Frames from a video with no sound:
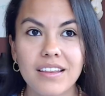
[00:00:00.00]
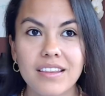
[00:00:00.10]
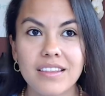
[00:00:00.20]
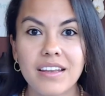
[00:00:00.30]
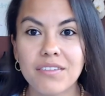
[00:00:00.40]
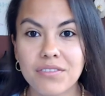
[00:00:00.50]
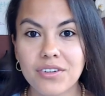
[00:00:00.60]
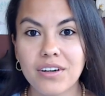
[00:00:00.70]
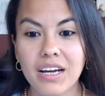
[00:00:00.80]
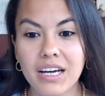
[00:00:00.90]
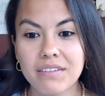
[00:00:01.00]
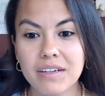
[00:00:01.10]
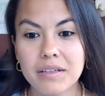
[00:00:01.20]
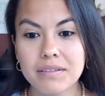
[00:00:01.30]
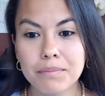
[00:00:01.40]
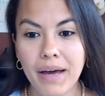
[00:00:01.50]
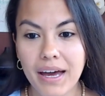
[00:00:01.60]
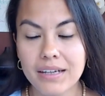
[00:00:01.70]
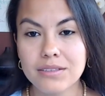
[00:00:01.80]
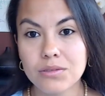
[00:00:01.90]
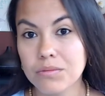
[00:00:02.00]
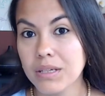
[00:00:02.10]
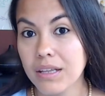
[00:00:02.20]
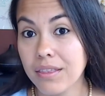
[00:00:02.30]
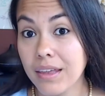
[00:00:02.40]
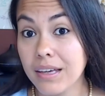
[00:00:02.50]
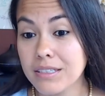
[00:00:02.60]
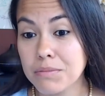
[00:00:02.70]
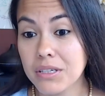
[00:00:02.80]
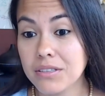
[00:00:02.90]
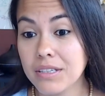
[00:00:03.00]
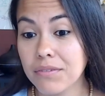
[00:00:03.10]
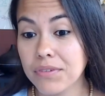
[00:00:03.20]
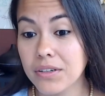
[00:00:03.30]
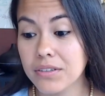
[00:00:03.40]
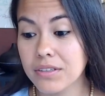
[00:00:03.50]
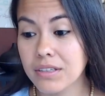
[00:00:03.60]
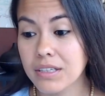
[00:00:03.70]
never have I packed so many things because I felt